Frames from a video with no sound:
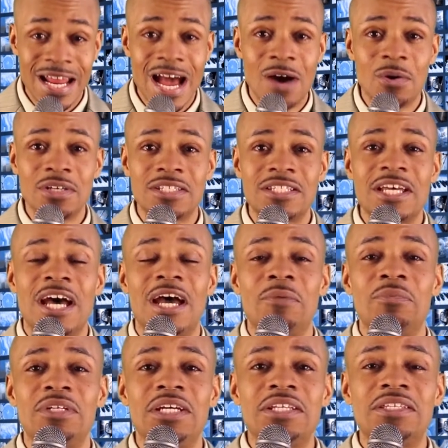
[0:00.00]
Now it's time
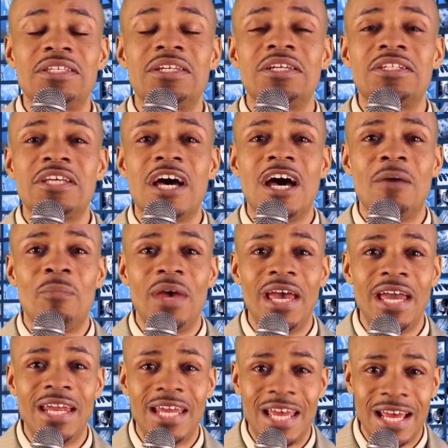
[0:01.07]
to get to the top
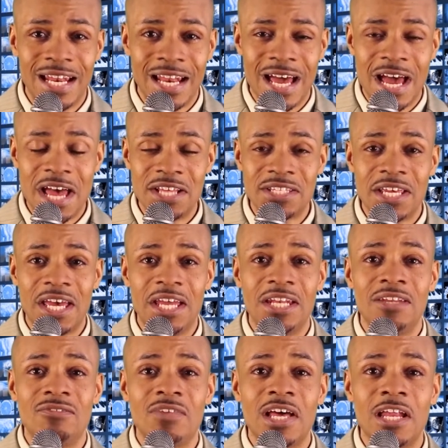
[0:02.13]
eight headlines
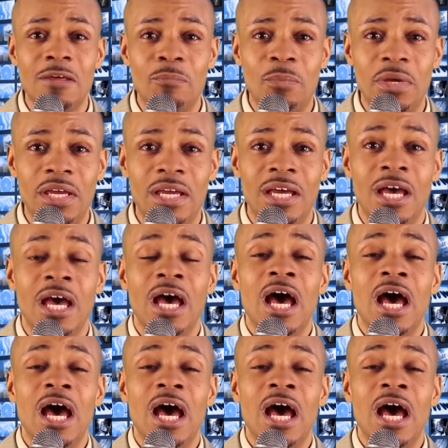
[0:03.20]
and developing